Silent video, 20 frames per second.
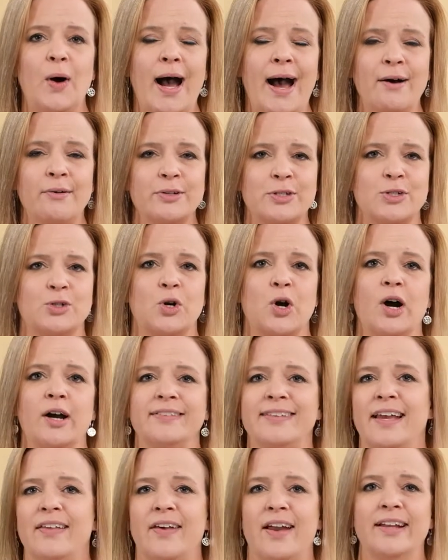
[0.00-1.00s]
how strong
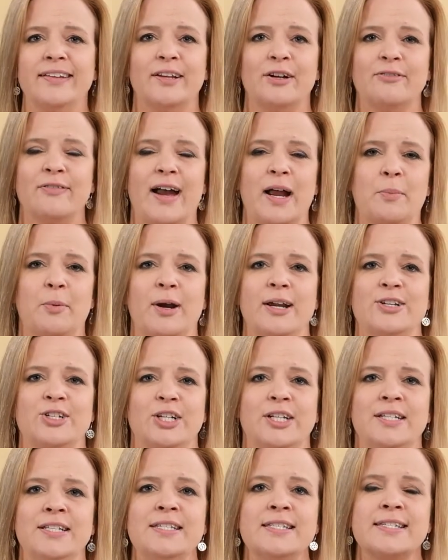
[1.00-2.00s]
they like their
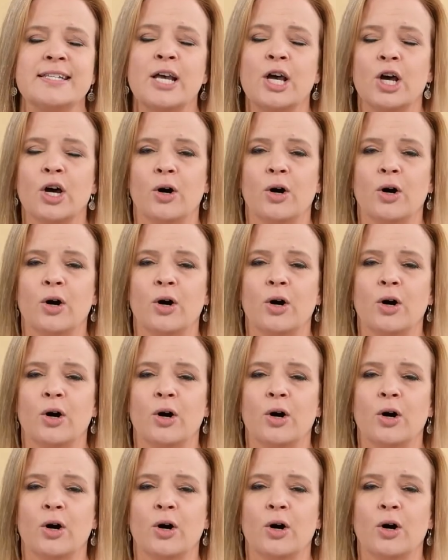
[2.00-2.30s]
vibrations